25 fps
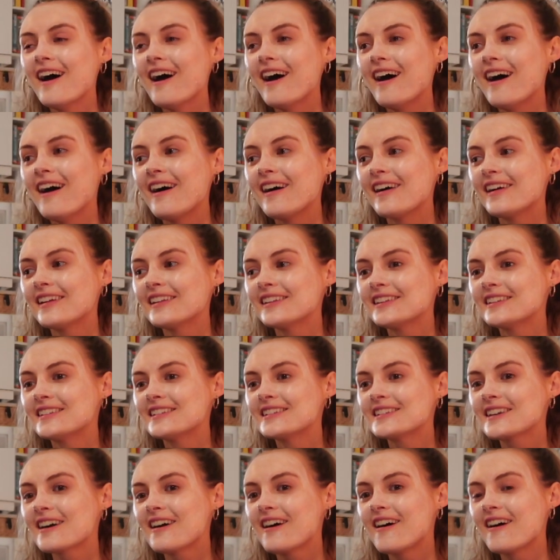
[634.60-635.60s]

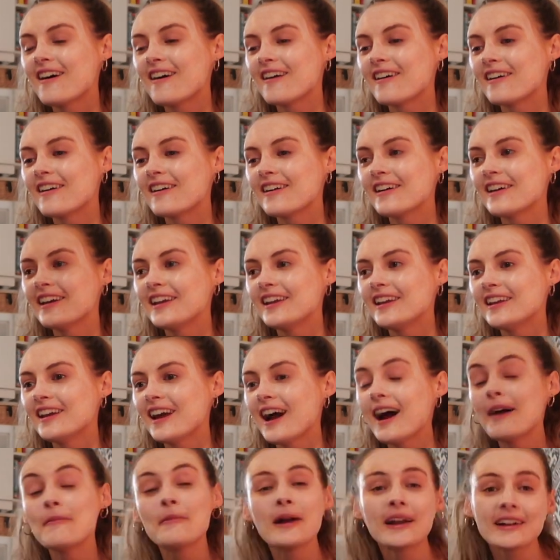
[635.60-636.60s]
And
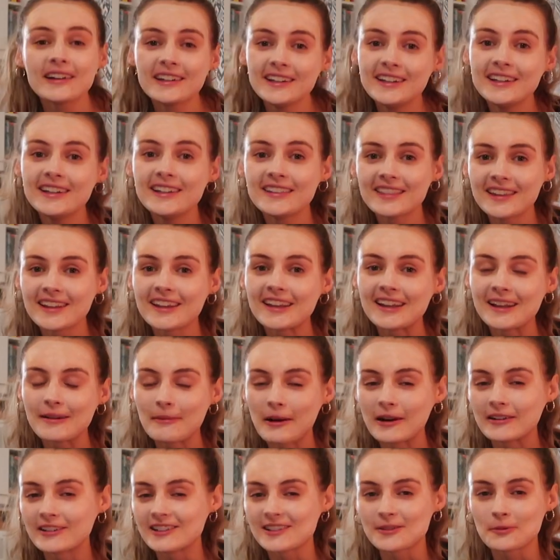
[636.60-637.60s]
I'm actually thinking
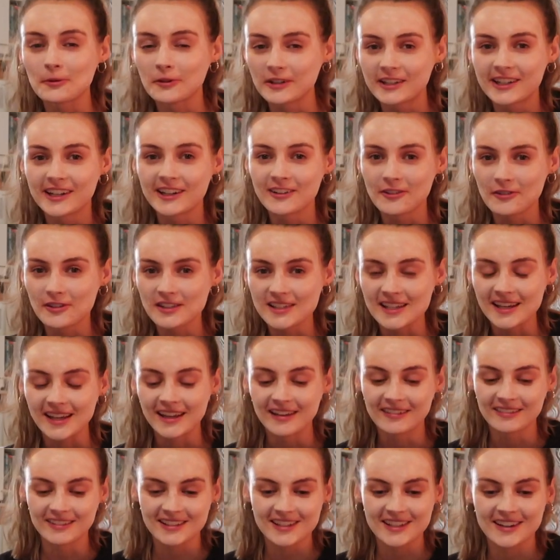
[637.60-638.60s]
about just watching Notting
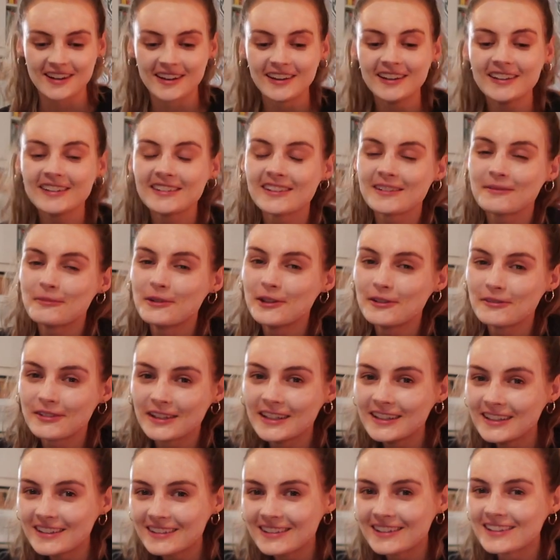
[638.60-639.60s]
Hill tonight, the
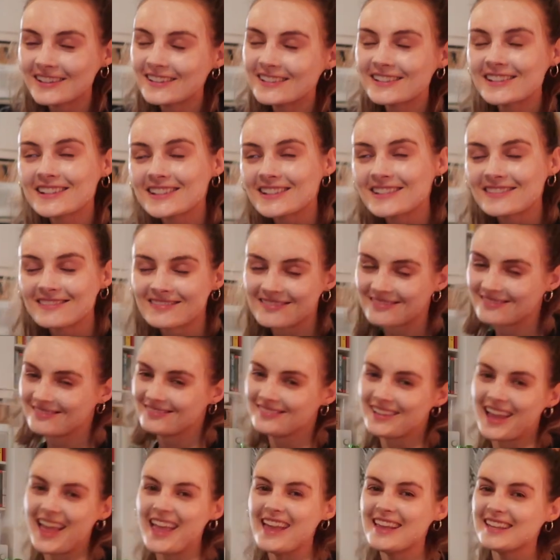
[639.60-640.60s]
movie, because
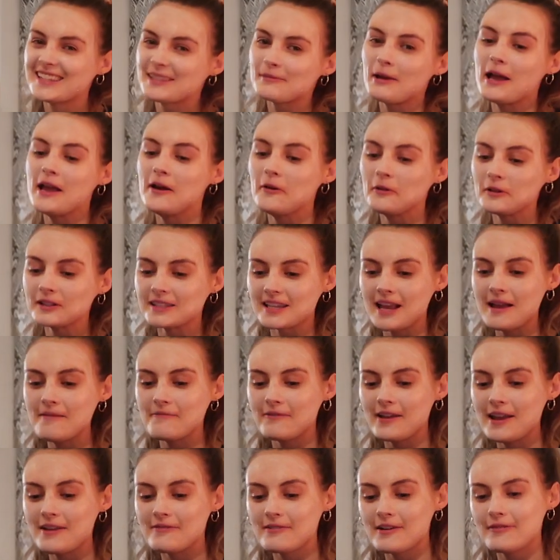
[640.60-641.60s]
it's my
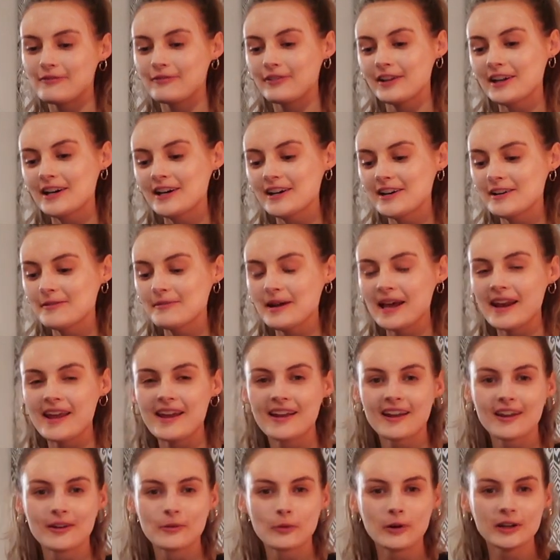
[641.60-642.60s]
all-time favourite film and
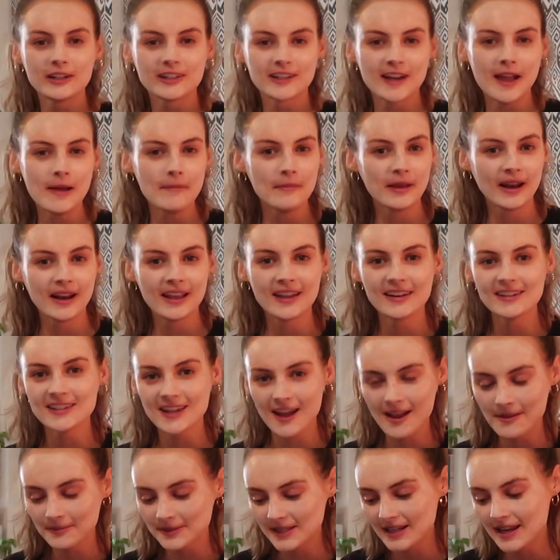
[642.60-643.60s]
I could watch it a million
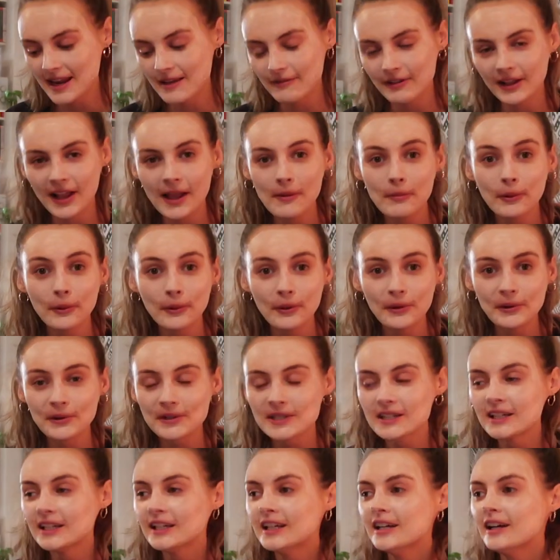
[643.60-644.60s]
times and never get
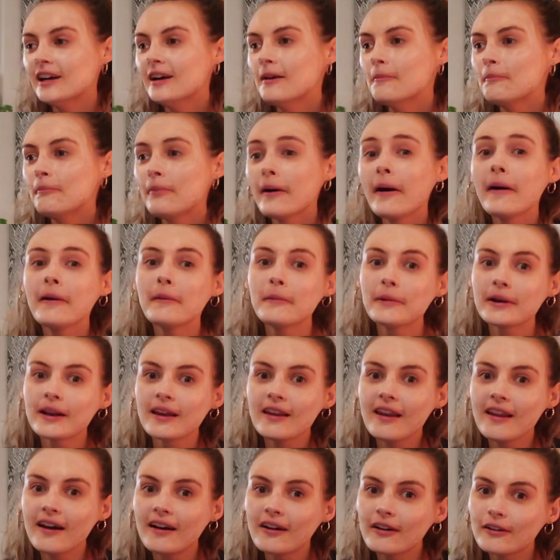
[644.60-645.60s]
bored. But I would
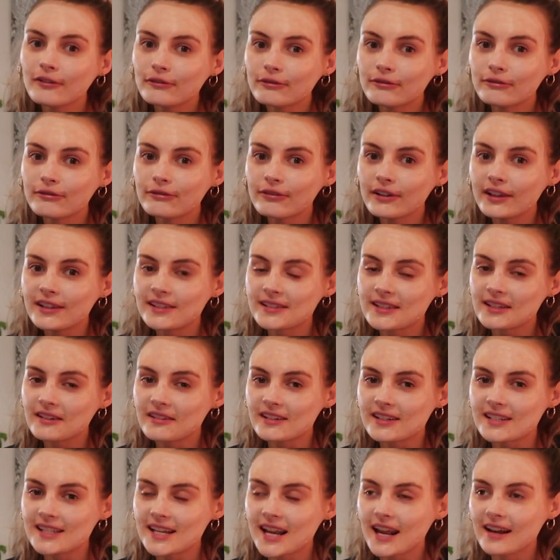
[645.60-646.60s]
love a
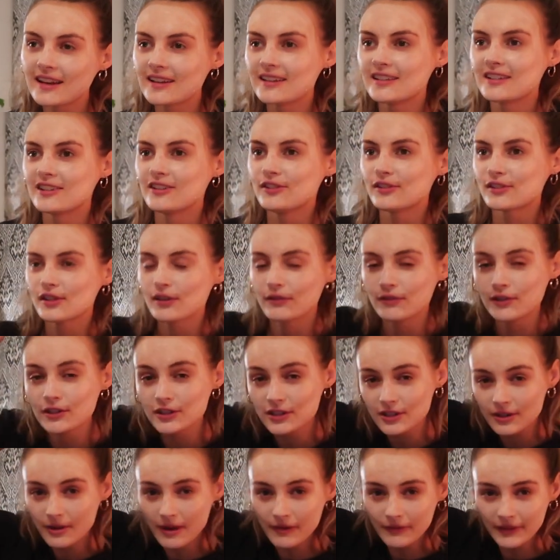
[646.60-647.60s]
series to get into, so if you
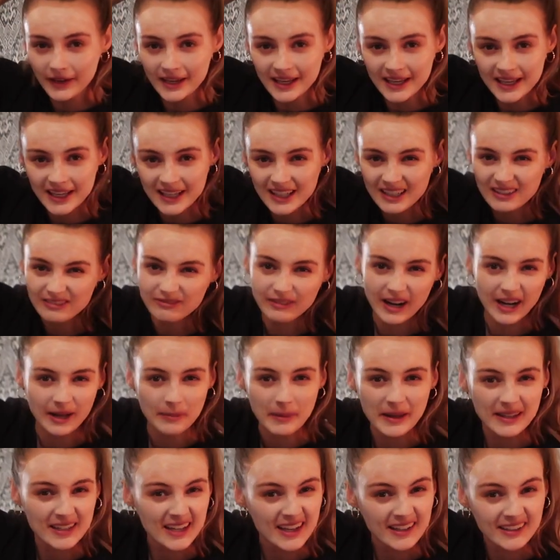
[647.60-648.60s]
do have any
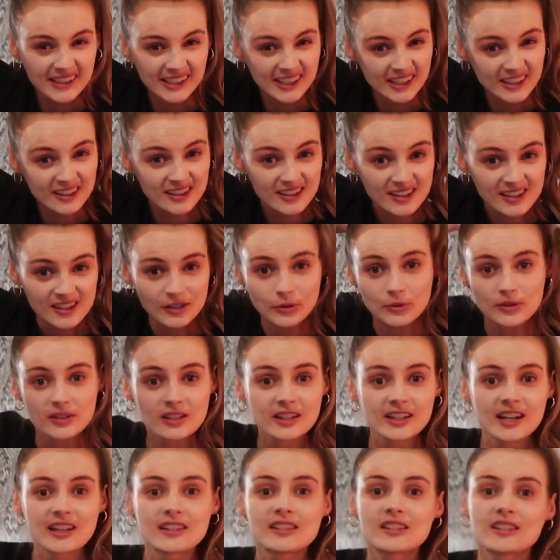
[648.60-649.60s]
recommendations or
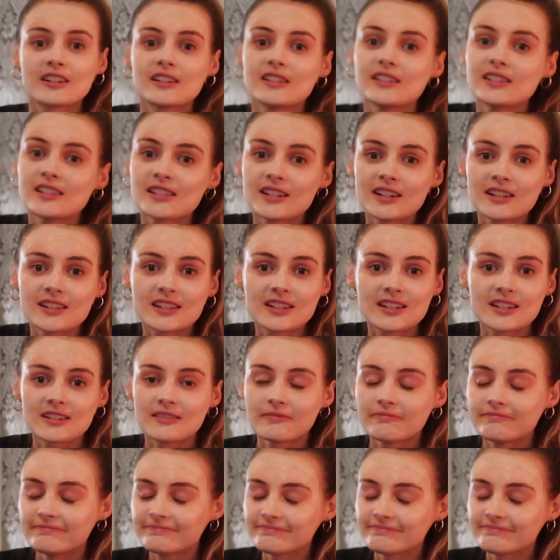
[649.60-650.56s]
suggestions, just